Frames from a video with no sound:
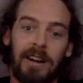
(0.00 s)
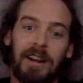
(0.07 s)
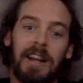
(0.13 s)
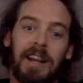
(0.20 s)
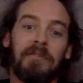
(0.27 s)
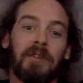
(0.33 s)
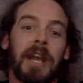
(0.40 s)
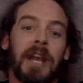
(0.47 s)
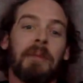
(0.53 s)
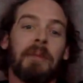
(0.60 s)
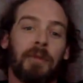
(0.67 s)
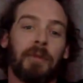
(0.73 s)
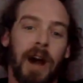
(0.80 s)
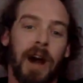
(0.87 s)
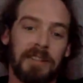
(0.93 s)
If you can't
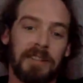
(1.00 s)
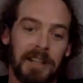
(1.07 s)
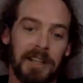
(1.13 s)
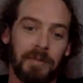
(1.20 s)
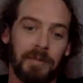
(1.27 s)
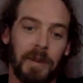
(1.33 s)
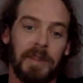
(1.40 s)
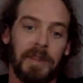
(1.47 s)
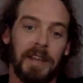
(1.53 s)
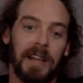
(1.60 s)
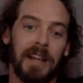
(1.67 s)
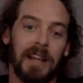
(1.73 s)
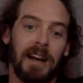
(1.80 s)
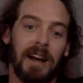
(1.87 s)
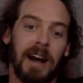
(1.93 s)
process what
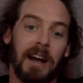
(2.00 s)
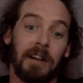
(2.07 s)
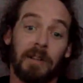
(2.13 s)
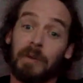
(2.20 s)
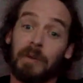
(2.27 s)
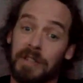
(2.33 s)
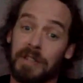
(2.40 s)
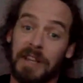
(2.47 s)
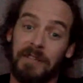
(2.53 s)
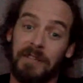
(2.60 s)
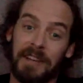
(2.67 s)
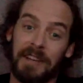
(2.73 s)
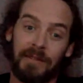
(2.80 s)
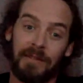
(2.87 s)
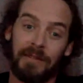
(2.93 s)
the clue is giving
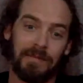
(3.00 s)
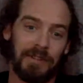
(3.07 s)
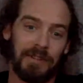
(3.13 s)
you, you're